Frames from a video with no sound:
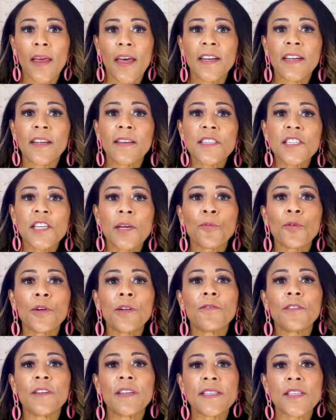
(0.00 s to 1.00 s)
Another temporary
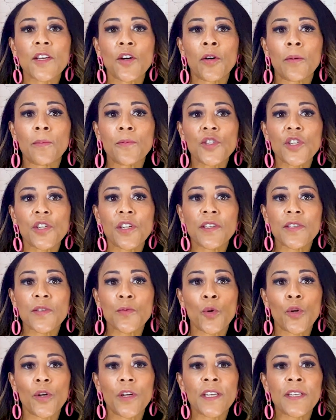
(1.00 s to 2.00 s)
visa option is
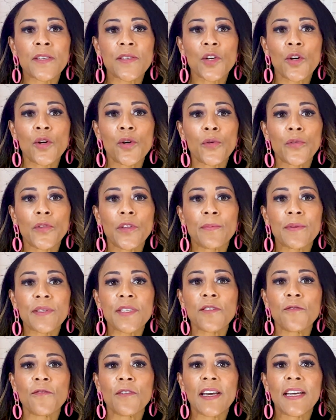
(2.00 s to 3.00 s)
what is called the
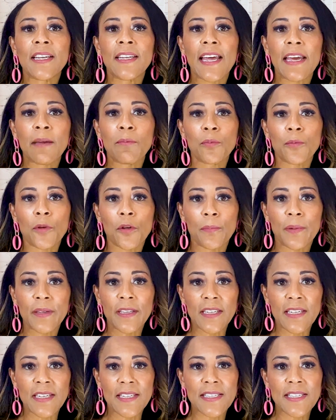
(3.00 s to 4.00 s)
Pacific Labour
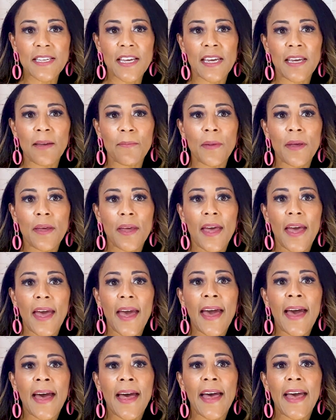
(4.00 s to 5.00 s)
Mobility Scheme.
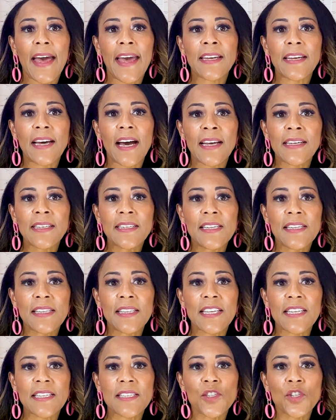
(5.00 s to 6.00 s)
And under
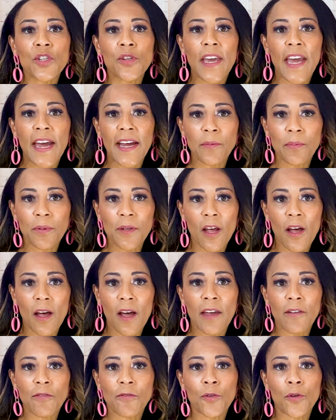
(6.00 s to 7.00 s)
this, you can
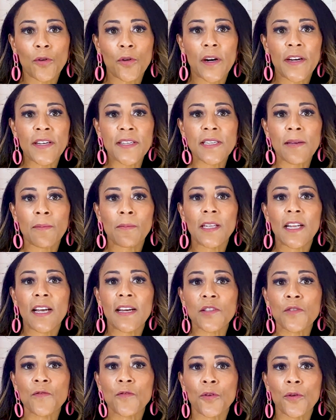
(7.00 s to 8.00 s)
apply for a
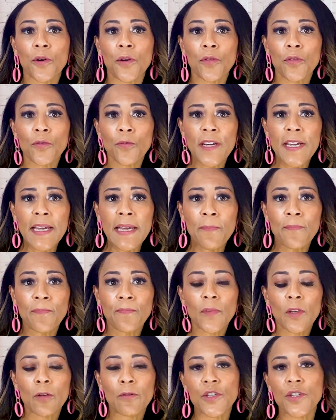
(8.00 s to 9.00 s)
subclass 403,
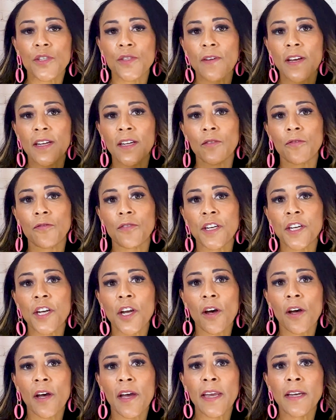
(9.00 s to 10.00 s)
which is valid for
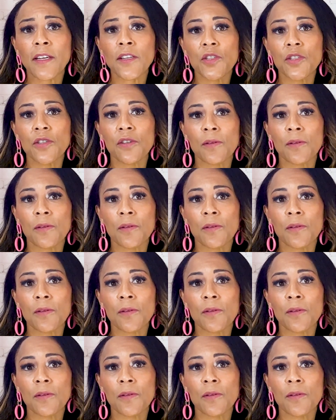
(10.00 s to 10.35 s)
9